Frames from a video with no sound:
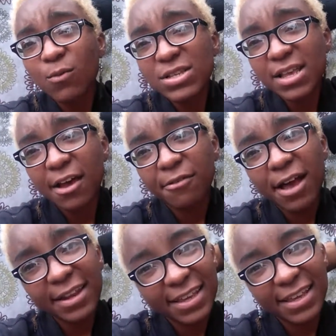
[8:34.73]
what's
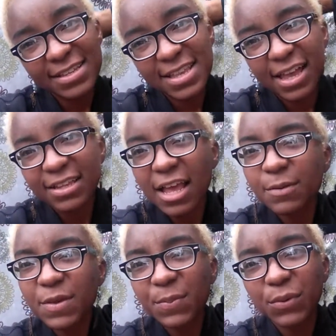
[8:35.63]
ironic is that a
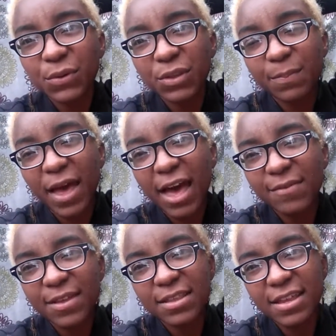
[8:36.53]
lot of people, the
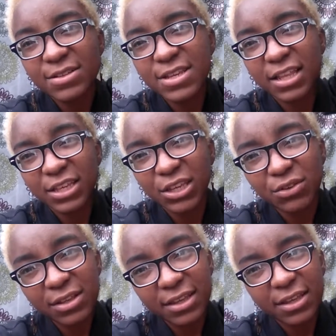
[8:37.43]
path that they're telling
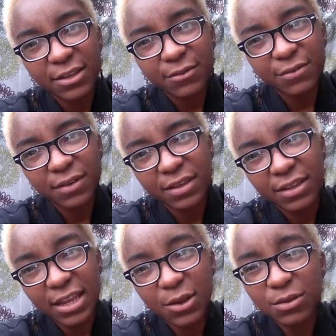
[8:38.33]
you to live,
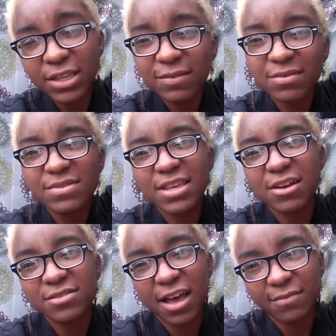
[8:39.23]
they don't live
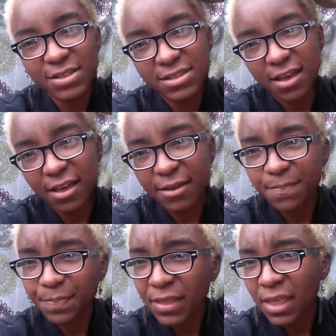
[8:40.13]
themselves half the
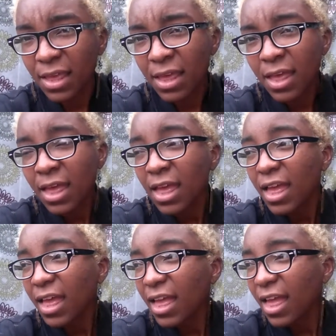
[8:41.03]
time.
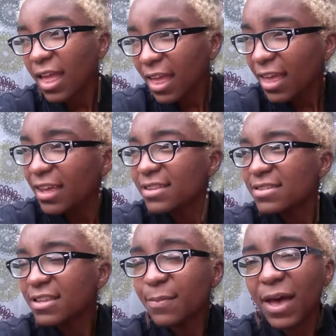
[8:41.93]

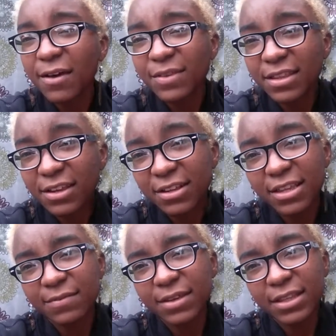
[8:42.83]
And the path that they're
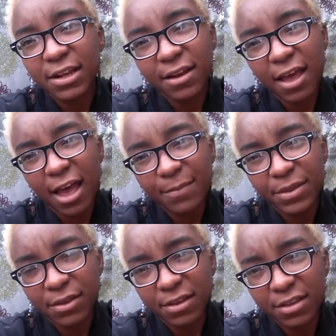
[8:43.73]
living, they're not
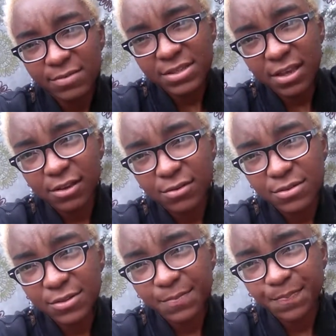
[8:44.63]
happy on
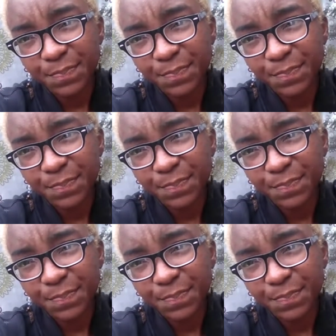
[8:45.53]
themselves.